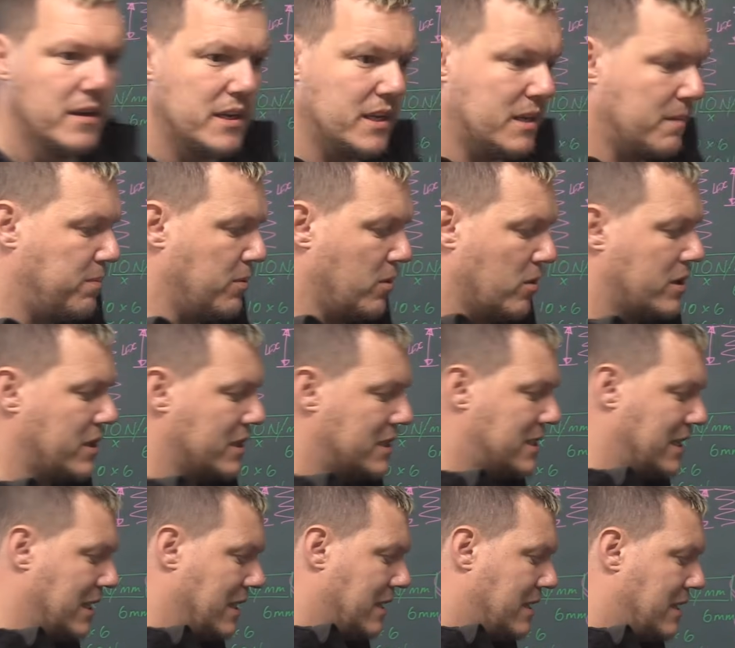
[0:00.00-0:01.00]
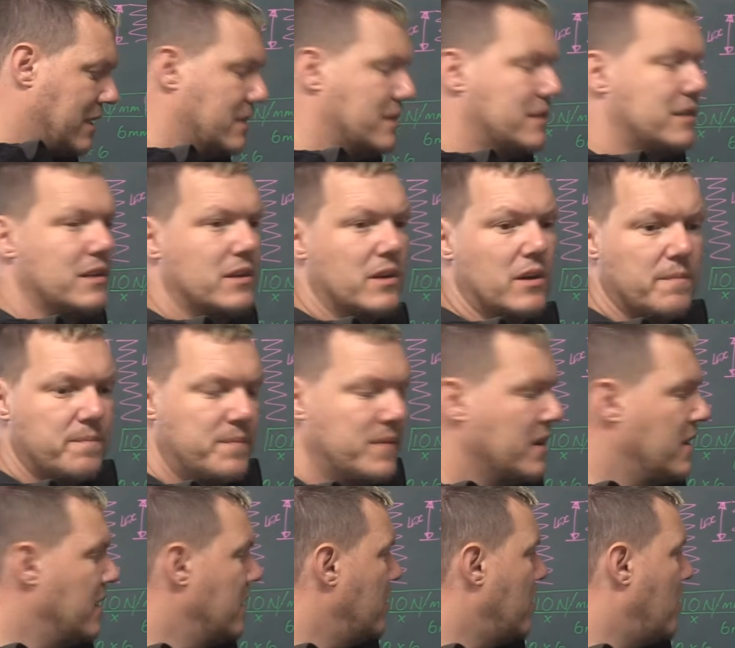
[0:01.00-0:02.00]
You had a block of silicon, you know,
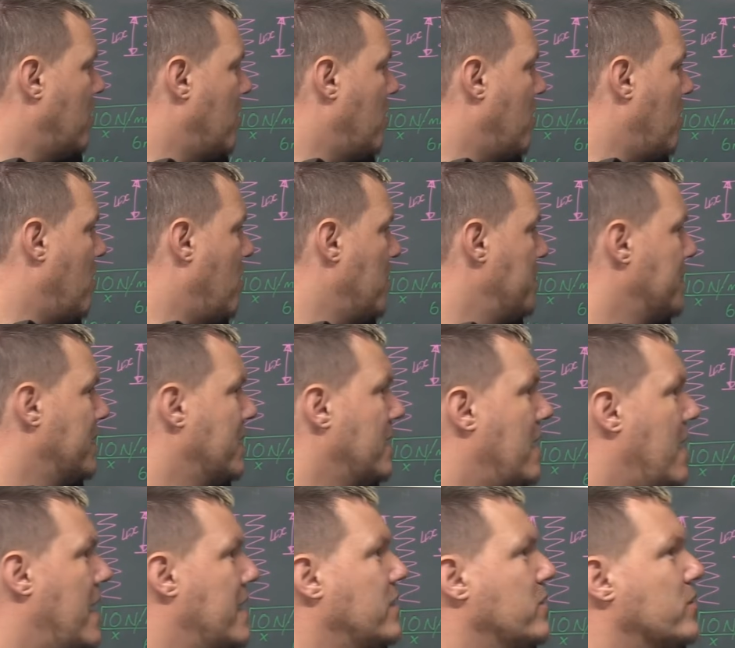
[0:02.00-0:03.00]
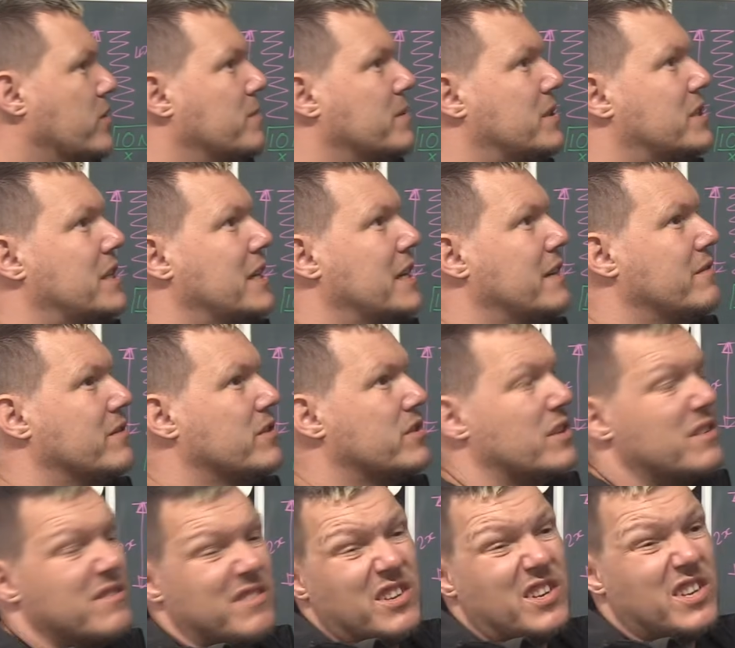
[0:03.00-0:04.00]
or any other materials,
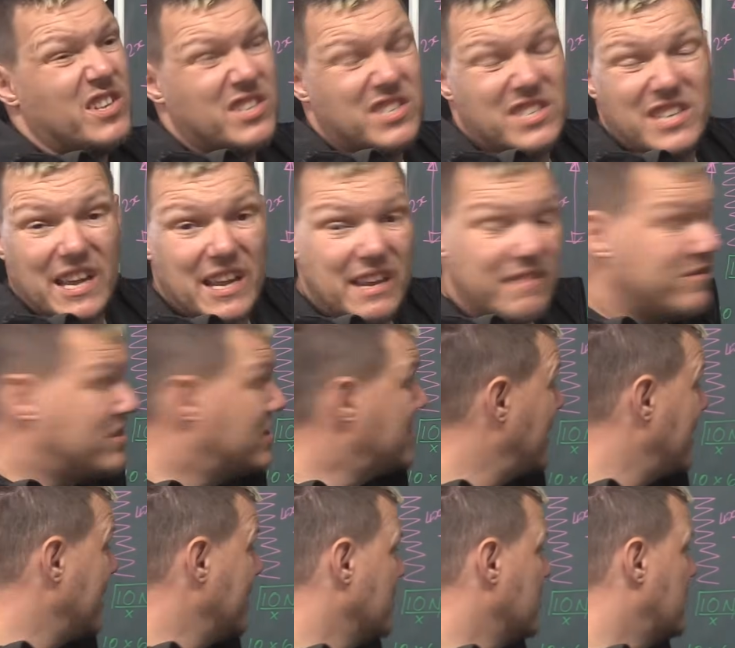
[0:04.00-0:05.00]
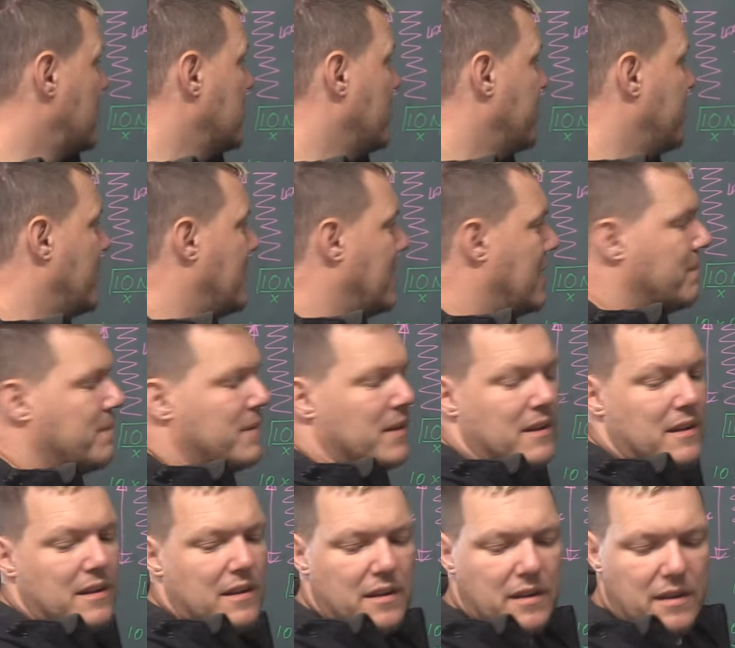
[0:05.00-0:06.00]
you could say even steel, stuff like
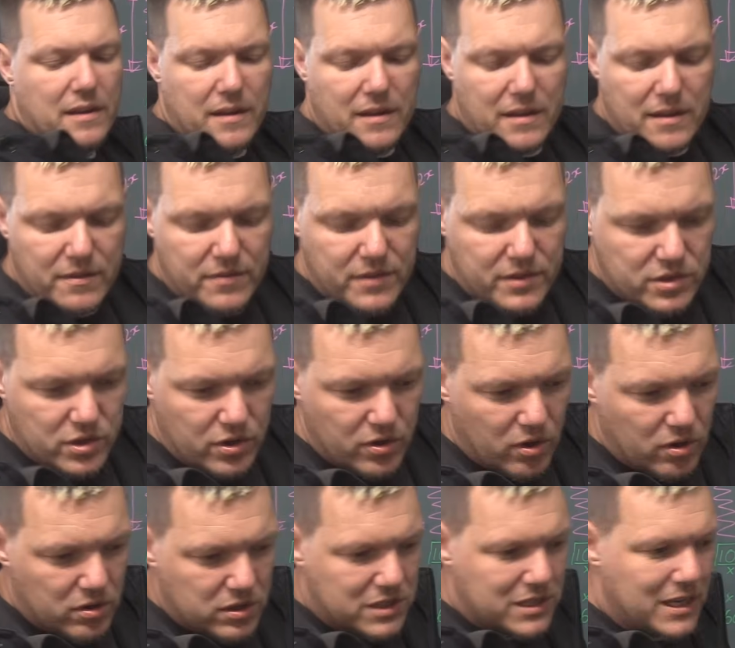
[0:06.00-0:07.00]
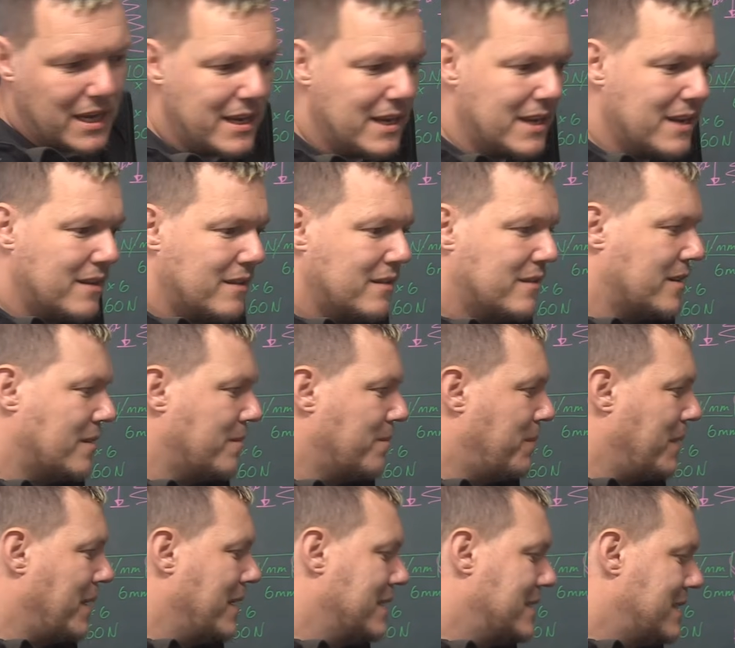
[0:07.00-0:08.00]
that. There's an old saying that
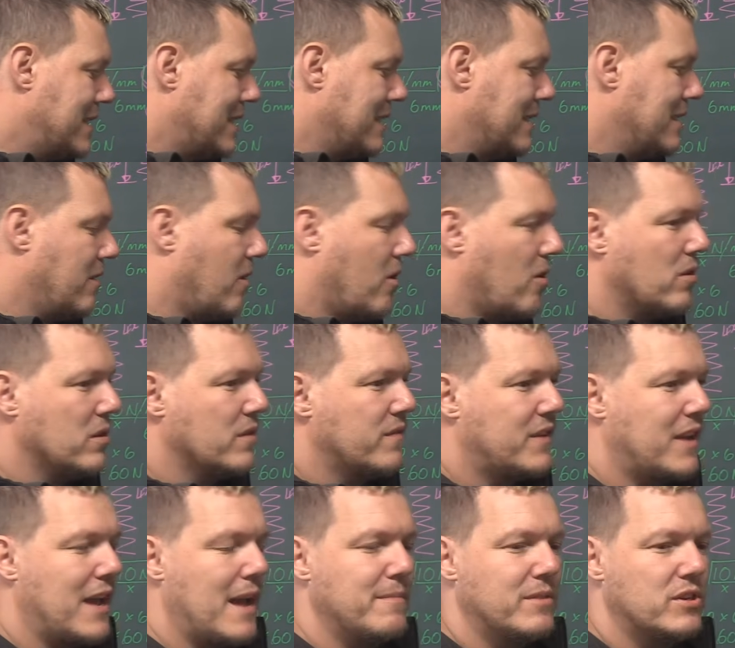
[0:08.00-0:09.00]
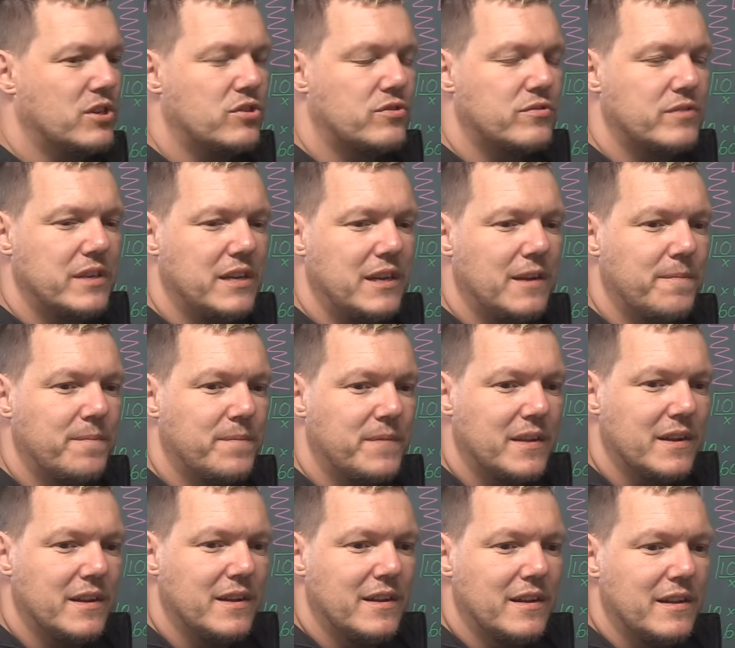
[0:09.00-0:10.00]
basically all of chemistry
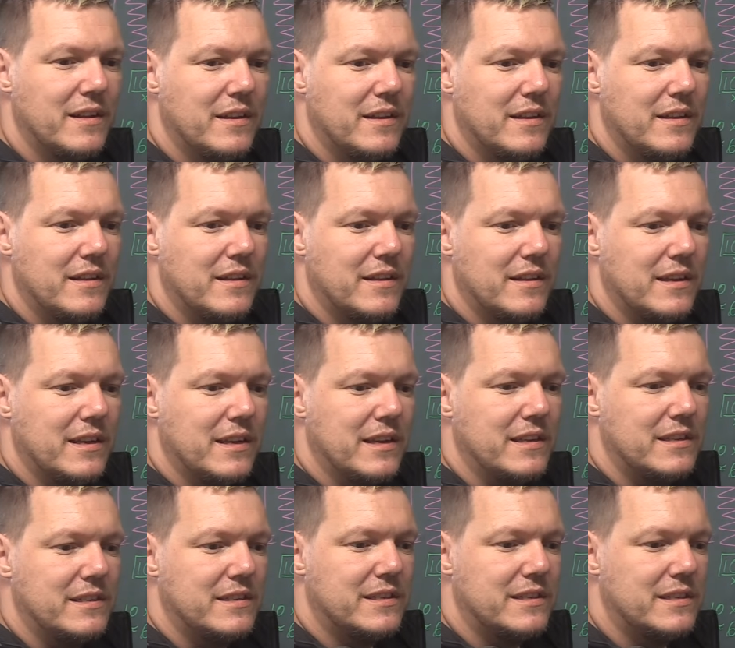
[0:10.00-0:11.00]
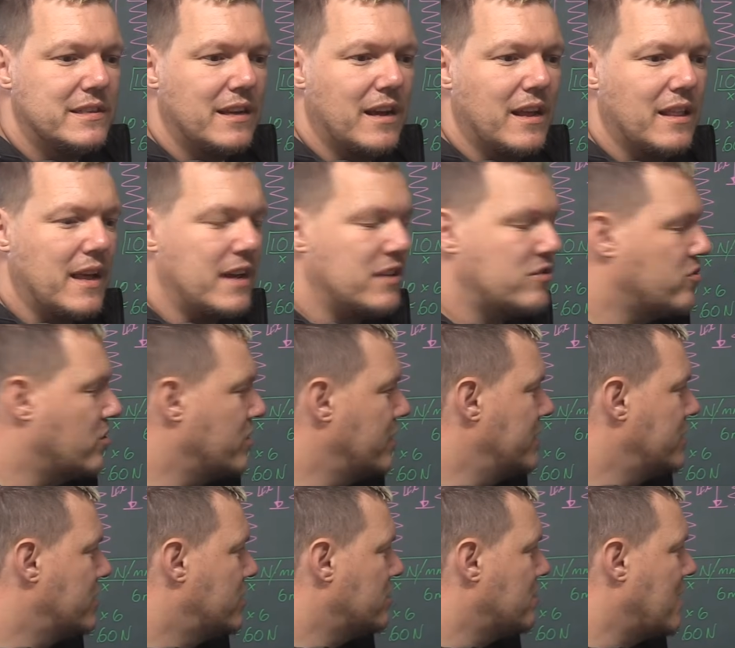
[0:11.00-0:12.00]
is electron
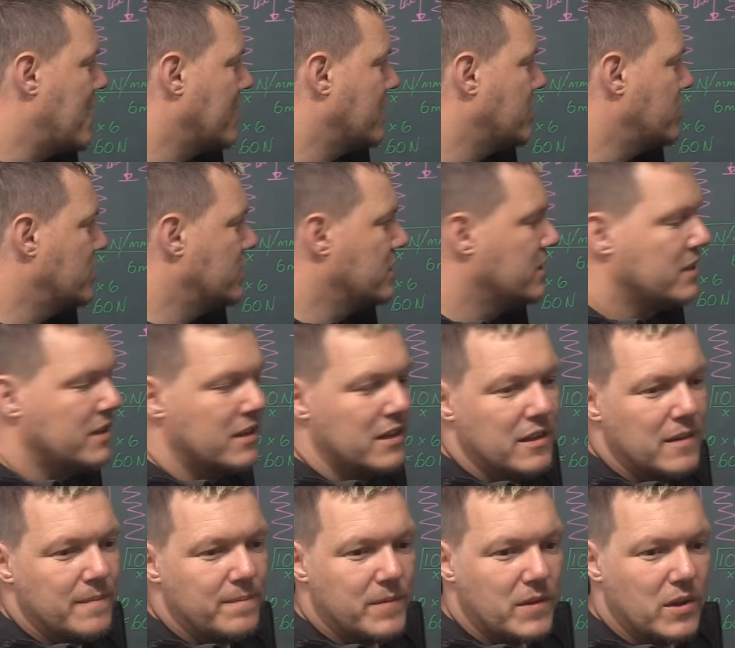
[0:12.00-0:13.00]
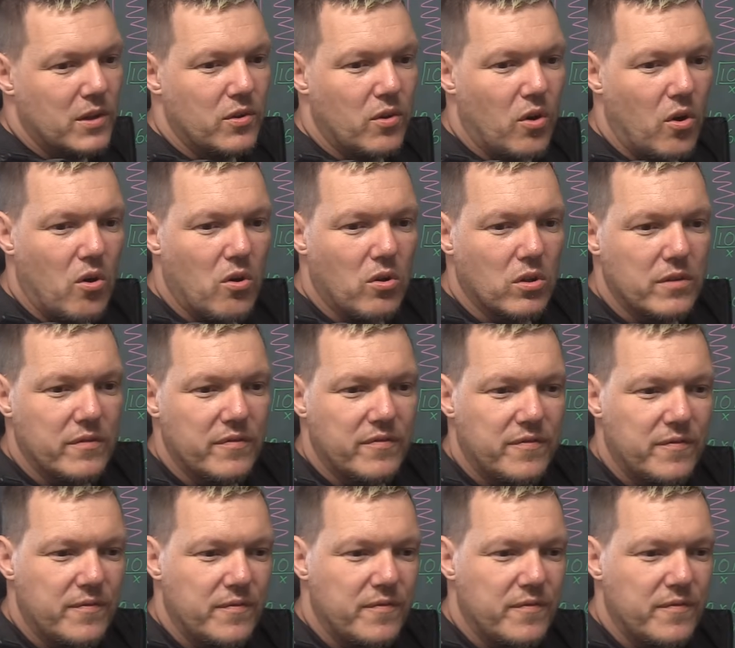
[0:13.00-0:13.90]
interaction. And all of